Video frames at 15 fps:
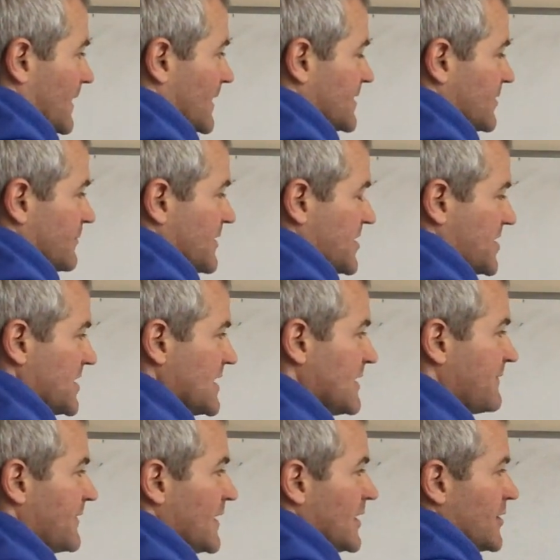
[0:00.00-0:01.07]
to
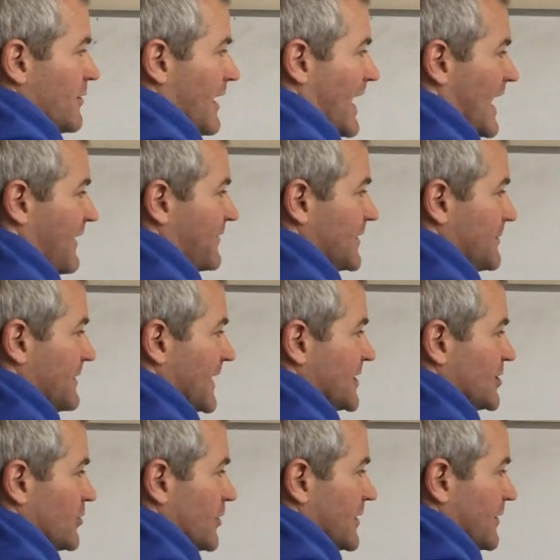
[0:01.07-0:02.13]
receive, you have to make
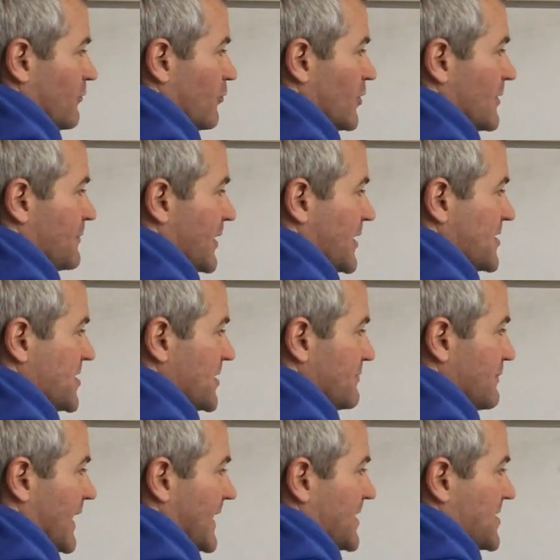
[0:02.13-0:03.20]
sure that one person
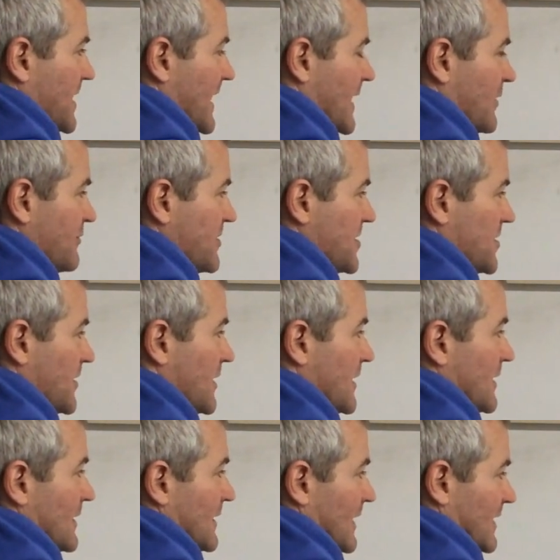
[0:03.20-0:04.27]
minds the house,
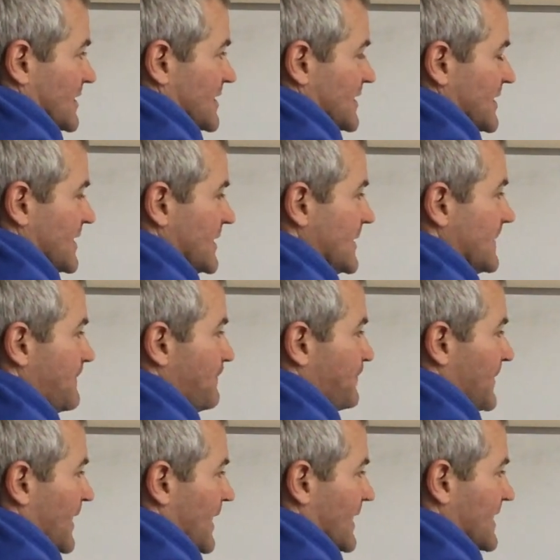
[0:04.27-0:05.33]
actually he
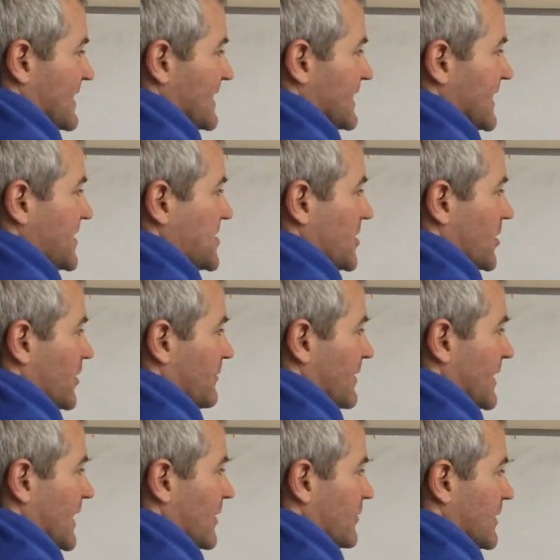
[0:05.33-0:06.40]
needs to come
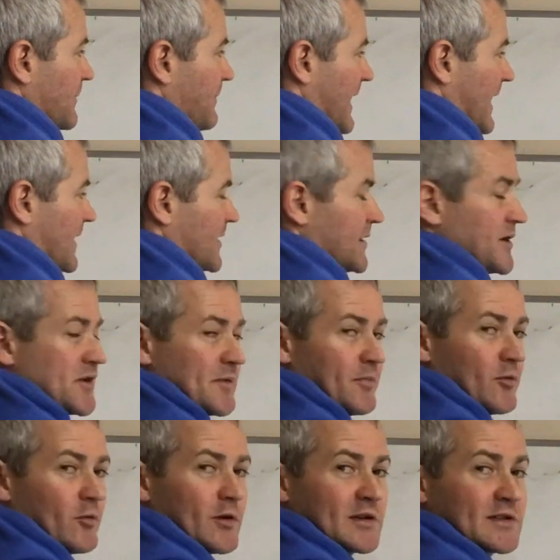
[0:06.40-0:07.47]
around the back in
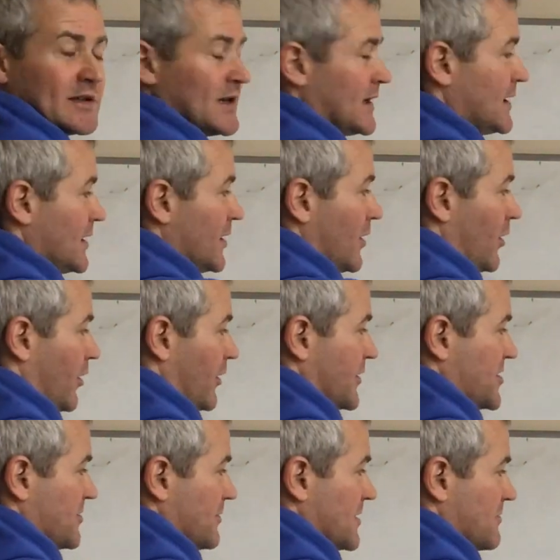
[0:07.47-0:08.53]
support.
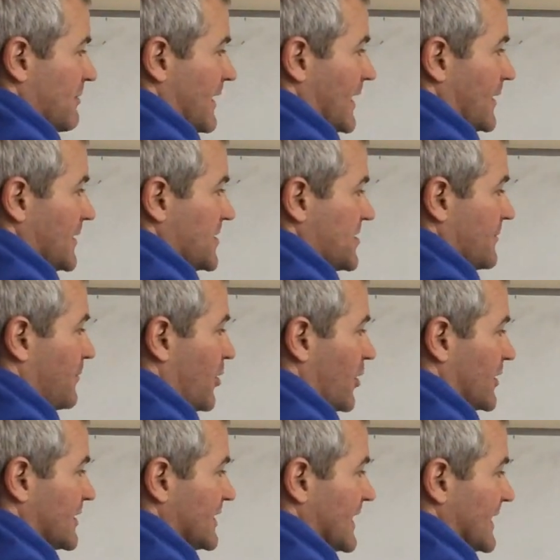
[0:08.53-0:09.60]
Also as well, it's
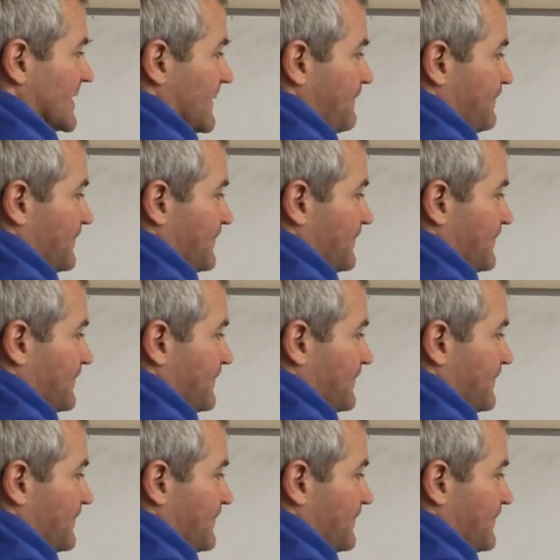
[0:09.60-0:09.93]
important that